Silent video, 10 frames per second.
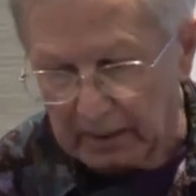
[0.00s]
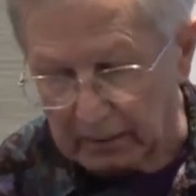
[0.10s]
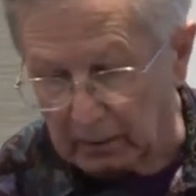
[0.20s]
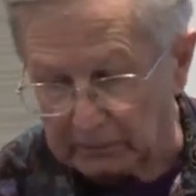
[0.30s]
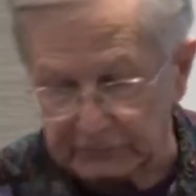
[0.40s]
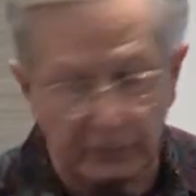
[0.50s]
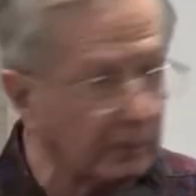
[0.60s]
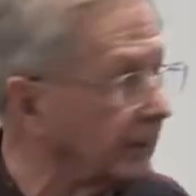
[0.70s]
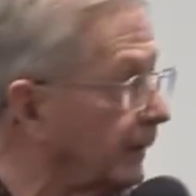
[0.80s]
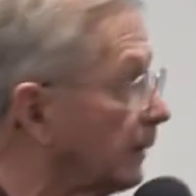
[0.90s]
It all
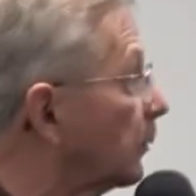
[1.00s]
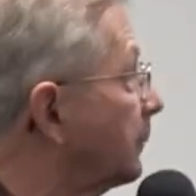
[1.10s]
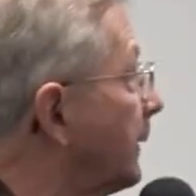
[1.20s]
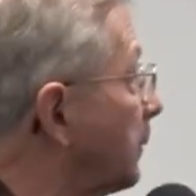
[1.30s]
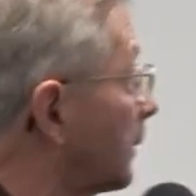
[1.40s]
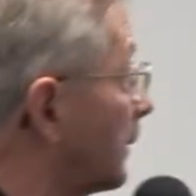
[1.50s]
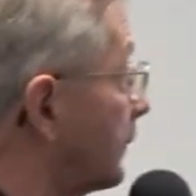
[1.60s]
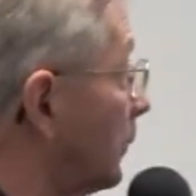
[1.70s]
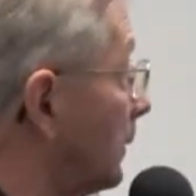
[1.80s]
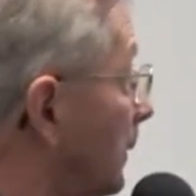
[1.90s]
started here with me. We're going to
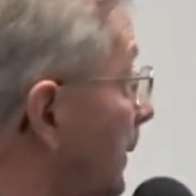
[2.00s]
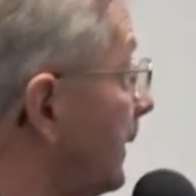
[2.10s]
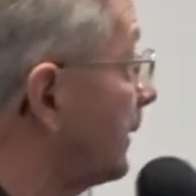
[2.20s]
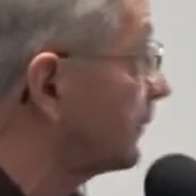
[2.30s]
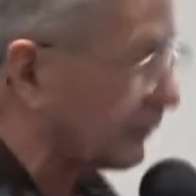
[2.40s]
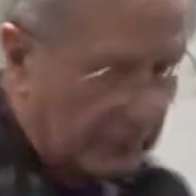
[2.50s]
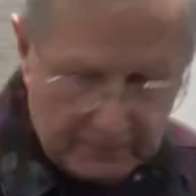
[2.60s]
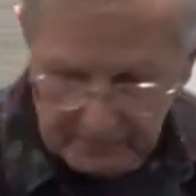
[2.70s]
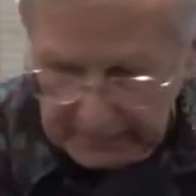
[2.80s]
do a little bit of history.